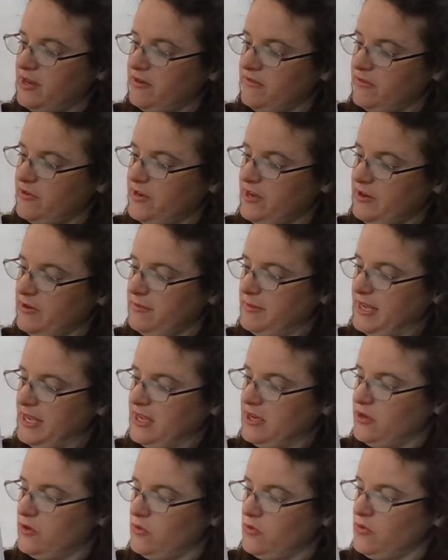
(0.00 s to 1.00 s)
it over here and
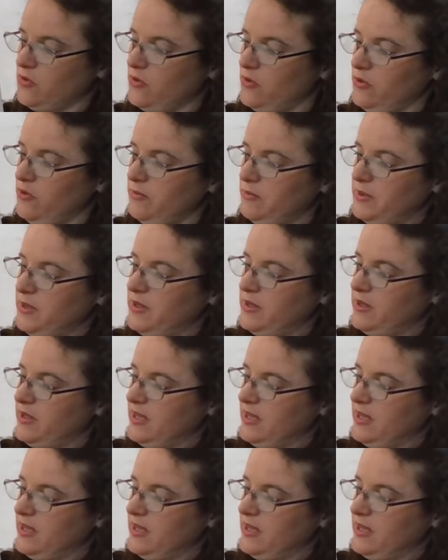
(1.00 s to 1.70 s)
make a new group.